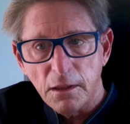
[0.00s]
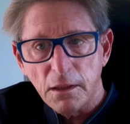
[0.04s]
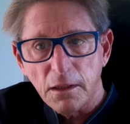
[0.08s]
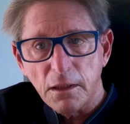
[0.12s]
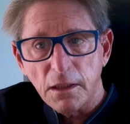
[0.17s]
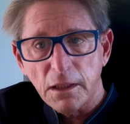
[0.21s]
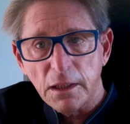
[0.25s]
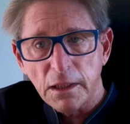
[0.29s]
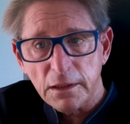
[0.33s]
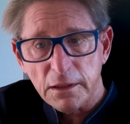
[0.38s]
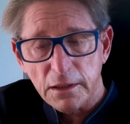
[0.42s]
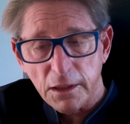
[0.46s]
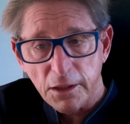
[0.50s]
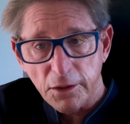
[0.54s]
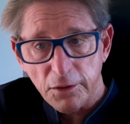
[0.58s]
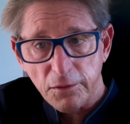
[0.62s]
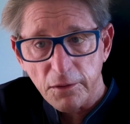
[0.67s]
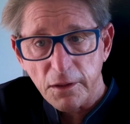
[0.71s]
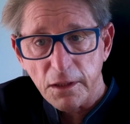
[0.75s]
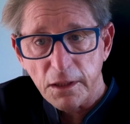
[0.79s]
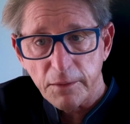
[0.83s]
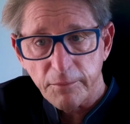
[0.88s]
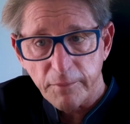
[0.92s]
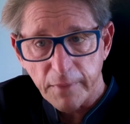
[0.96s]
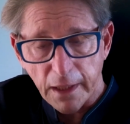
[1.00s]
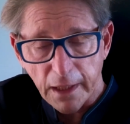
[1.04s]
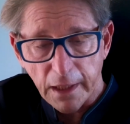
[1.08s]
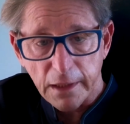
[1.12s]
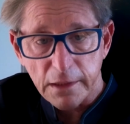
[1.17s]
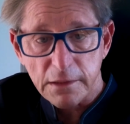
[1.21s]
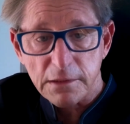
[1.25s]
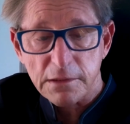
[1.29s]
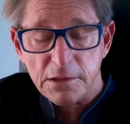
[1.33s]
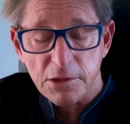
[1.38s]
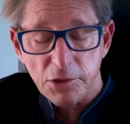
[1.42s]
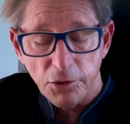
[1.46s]
It literally
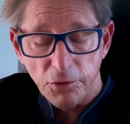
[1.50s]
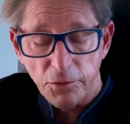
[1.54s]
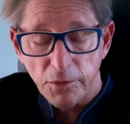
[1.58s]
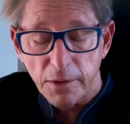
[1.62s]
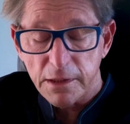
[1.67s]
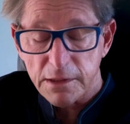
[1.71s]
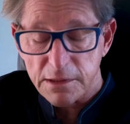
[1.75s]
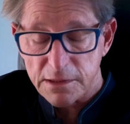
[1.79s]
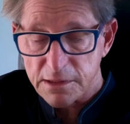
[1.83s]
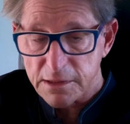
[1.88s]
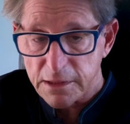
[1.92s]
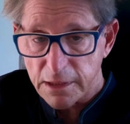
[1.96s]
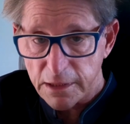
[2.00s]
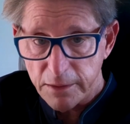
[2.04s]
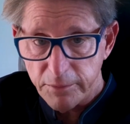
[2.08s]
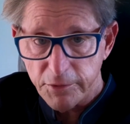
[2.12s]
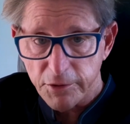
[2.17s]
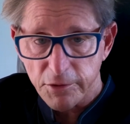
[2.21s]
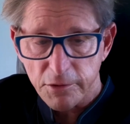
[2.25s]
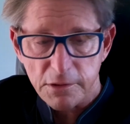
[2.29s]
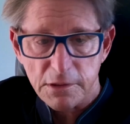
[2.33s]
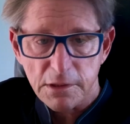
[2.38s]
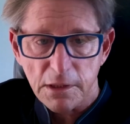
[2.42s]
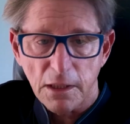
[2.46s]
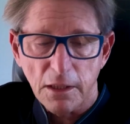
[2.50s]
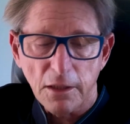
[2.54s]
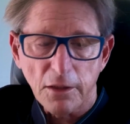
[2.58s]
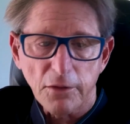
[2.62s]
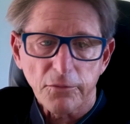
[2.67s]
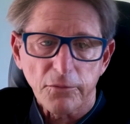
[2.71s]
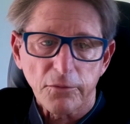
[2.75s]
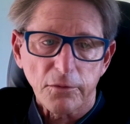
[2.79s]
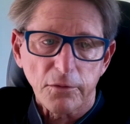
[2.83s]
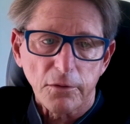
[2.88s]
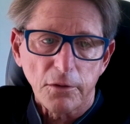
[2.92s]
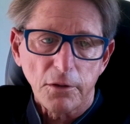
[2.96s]
means to esteem yourself,
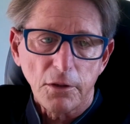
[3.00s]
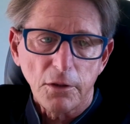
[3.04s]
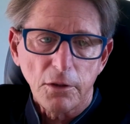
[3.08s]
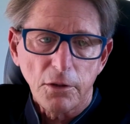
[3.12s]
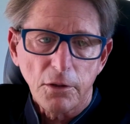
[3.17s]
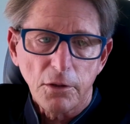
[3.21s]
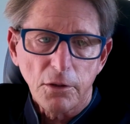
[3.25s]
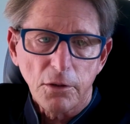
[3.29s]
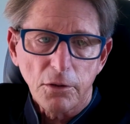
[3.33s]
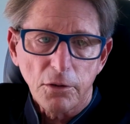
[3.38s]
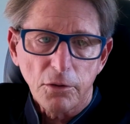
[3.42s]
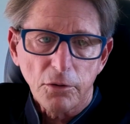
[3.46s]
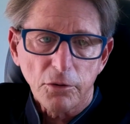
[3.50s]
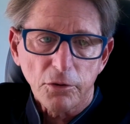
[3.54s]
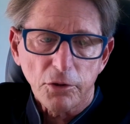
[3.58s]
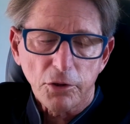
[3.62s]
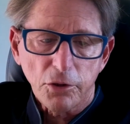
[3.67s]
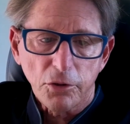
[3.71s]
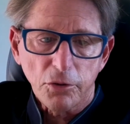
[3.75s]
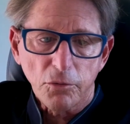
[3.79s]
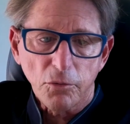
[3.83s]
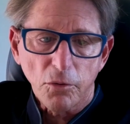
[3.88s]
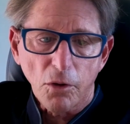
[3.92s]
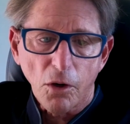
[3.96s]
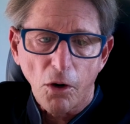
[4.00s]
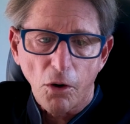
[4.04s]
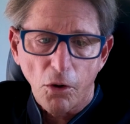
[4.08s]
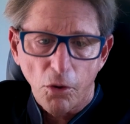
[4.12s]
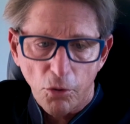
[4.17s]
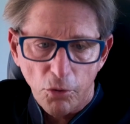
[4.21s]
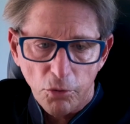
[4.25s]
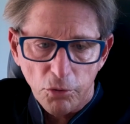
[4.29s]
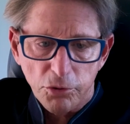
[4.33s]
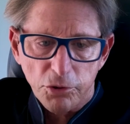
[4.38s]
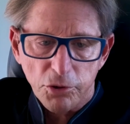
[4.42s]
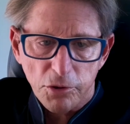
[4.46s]
to
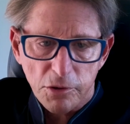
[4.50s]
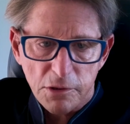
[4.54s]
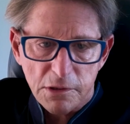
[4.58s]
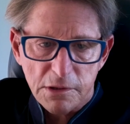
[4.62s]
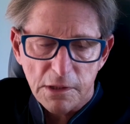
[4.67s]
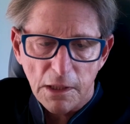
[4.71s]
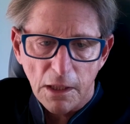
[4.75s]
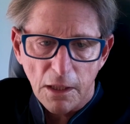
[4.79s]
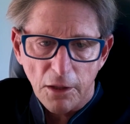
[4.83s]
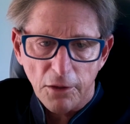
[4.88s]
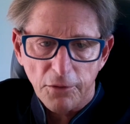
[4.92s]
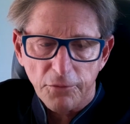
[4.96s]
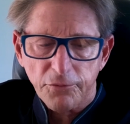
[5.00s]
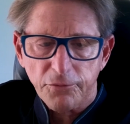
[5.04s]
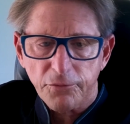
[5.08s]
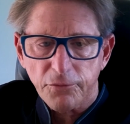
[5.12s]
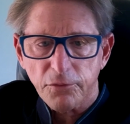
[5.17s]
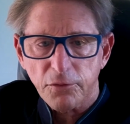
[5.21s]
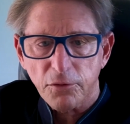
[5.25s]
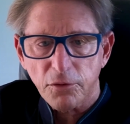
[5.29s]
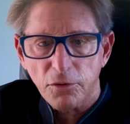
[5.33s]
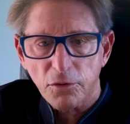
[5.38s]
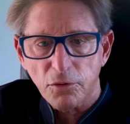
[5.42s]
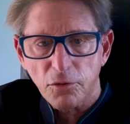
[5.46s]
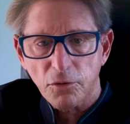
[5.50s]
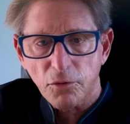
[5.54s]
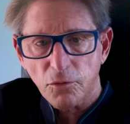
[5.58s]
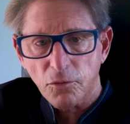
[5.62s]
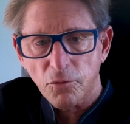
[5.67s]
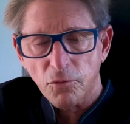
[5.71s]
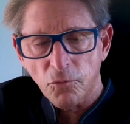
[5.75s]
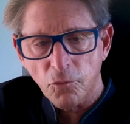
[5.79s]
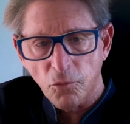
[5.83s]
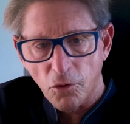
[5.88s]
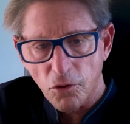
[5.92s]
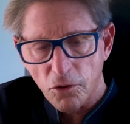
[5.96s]
hold yourself
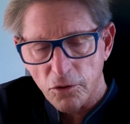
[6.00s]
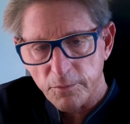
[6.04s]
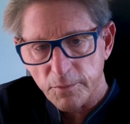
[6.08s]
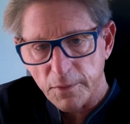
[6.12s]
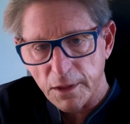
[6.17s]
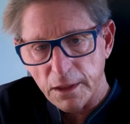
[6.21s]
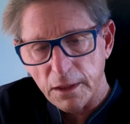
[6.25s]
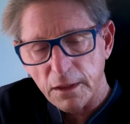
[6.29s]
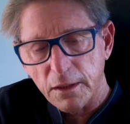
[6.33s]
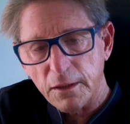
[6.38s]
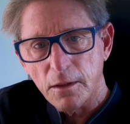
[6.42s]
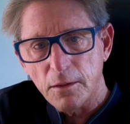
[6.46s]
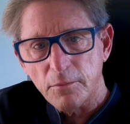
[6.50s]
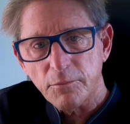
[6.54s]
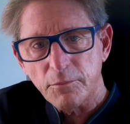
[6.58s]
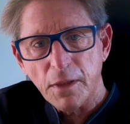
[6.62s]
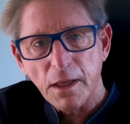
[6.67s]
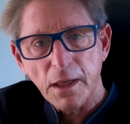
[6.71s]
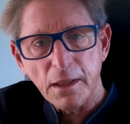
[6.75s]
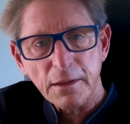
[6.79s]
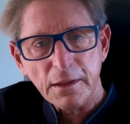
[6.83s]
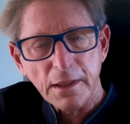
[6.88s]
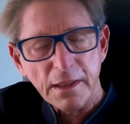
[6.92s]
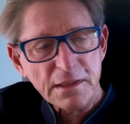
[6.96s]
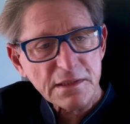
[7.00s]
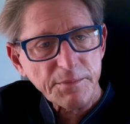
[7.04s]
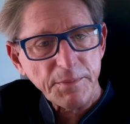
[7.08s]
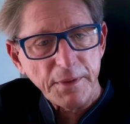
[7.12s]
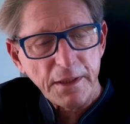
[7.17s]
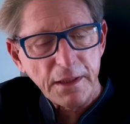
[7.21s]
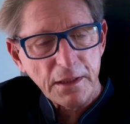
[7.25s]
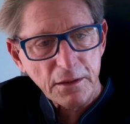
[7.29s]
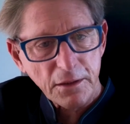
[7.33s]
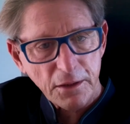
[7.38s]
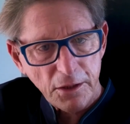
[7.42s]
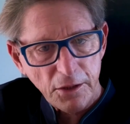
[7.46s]
warmly. But let's be
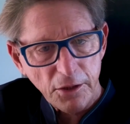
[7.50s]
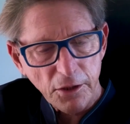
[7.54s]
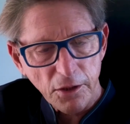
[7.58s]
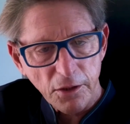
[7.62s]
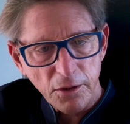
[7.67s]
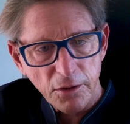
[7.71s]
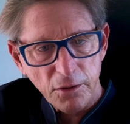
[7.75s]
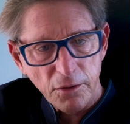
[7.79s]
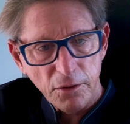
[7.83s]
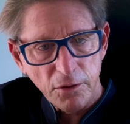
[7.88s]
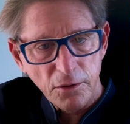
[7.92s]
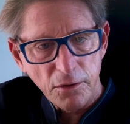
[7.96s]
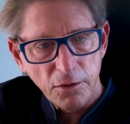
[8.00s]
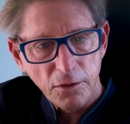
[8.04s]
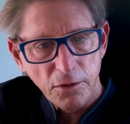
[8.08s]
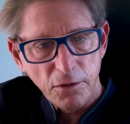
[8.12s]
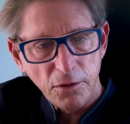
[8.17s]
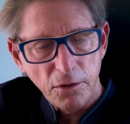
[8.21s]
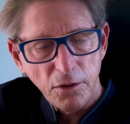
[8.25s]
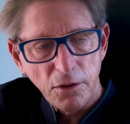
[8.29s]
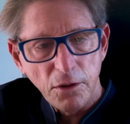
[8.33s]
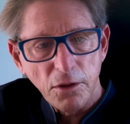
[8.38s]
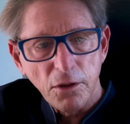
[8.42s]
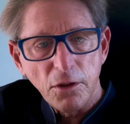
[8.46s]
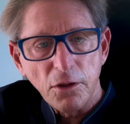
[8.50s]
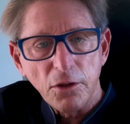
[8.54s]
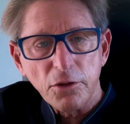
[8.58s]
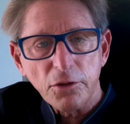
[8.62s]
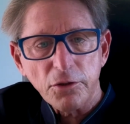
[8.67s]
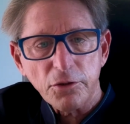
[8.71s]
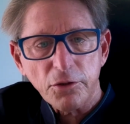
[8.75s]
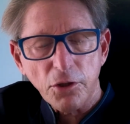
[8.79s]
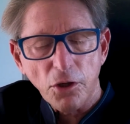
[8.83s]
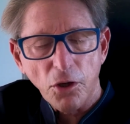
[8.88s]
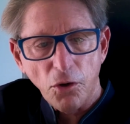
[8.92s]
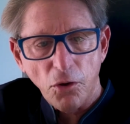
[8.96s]
clear,
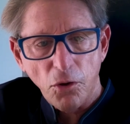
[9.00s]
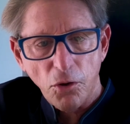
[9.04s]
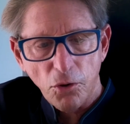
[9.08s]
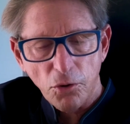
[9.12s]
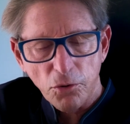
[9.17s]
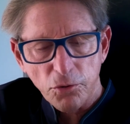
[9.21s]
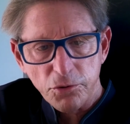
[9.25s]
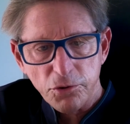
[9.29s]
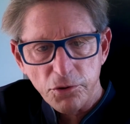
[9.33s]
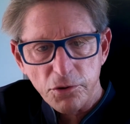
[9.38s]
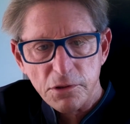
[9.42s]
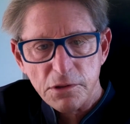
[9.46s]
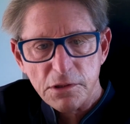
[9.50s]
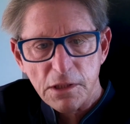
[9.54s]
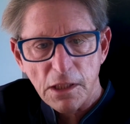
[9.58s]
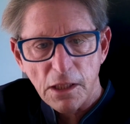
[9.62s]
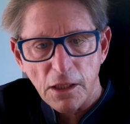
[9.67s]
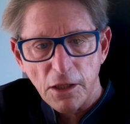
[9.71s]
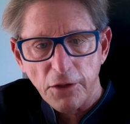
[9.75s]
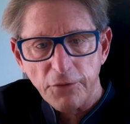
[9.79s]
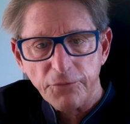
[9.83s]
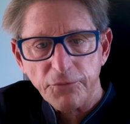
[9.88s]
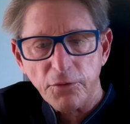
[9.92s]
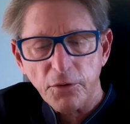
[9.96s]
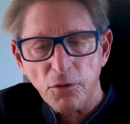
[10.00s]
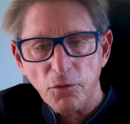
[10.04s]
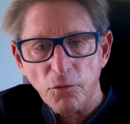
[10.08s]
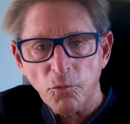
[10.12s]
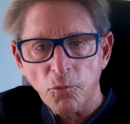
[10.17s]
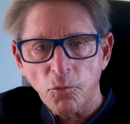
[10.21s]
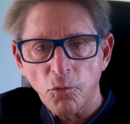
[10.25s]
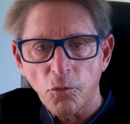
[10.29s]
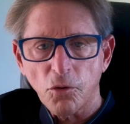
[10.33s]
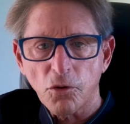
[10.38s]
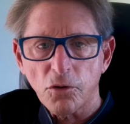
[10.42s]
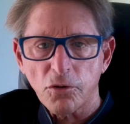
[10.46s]
to hold yourself
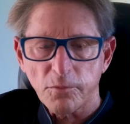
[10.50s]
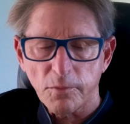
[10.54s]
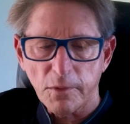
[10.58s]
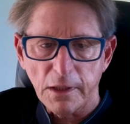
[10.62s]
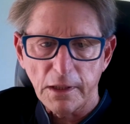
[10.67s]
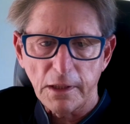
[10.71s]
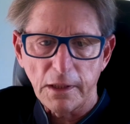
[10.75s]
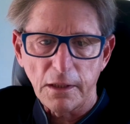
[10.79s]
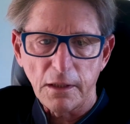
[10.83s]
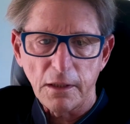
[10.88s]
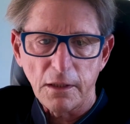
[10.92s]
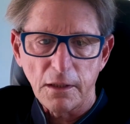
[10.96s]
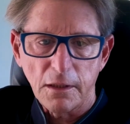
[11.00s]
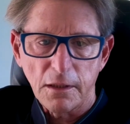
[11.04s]
warmly